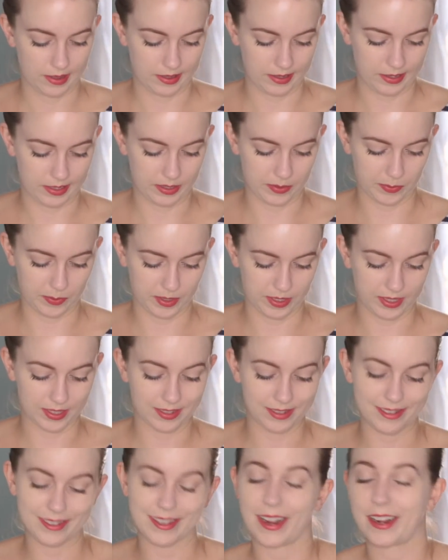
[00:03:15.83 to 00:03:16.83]
This was
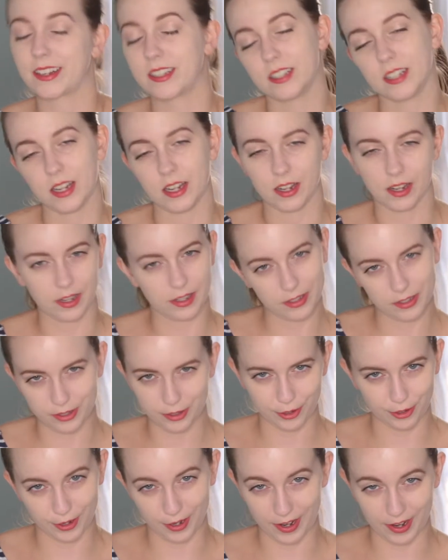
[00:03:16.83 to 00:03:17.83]
Sexy
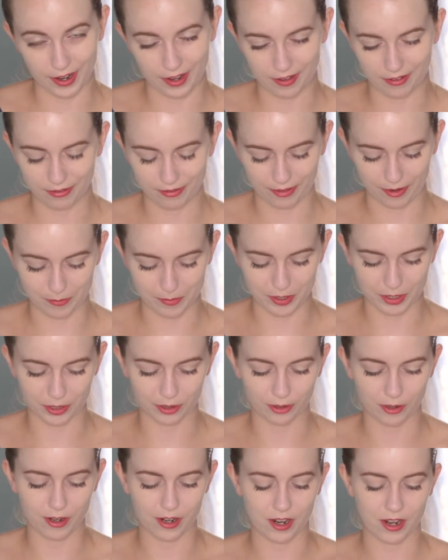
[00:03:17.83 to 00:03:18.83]
Intrigue from
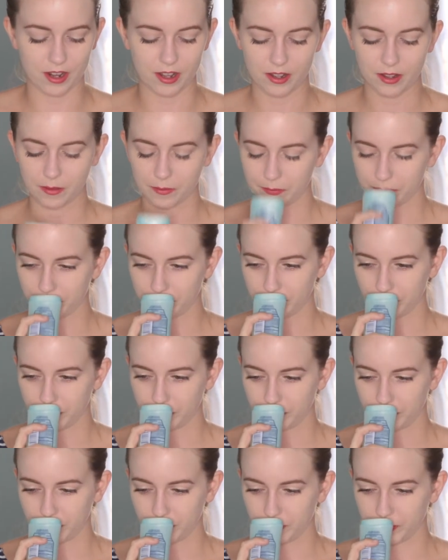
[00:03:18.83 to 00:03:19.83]
Degree.
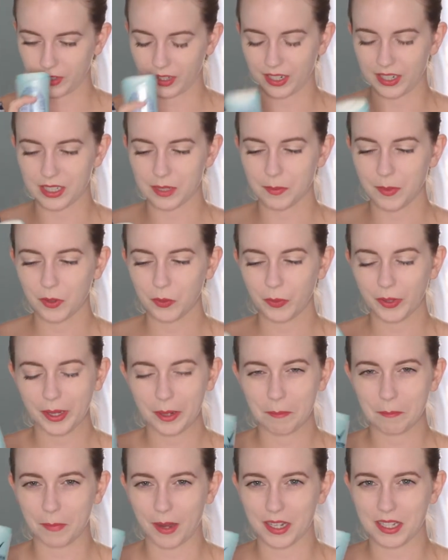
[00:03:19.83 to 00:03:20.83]
And it smelled
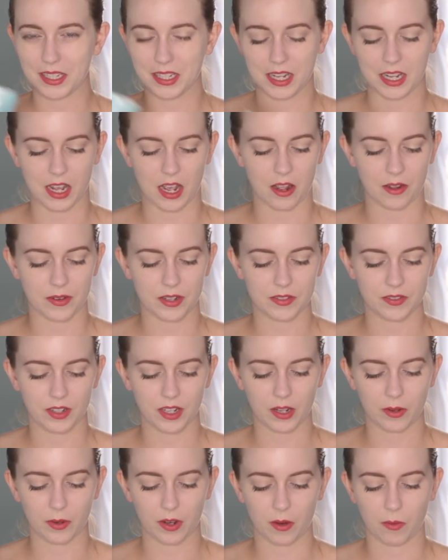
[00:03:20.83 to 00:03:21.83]
really musky. I always felt
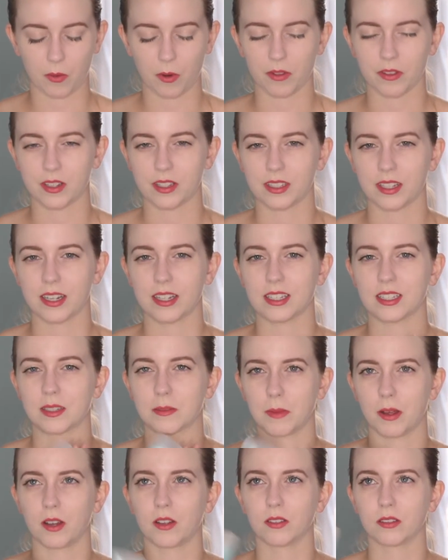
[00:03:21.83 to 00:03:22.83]
like when I wore this, I
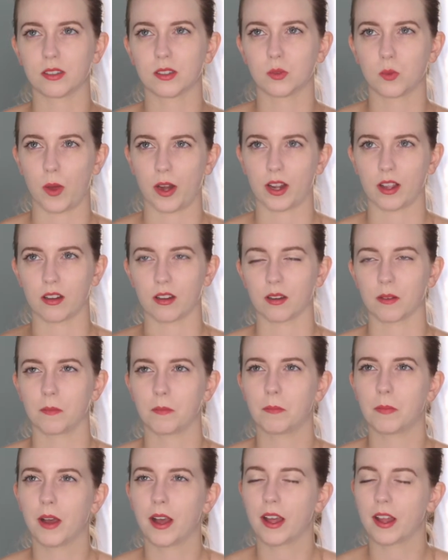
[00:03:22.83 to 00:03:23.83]
smelled sweatier.
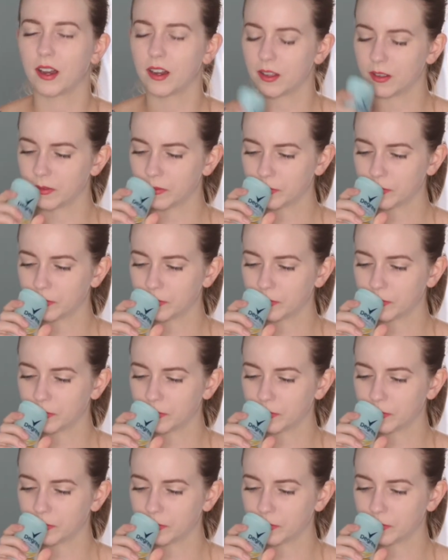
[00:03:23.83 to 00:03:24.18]
But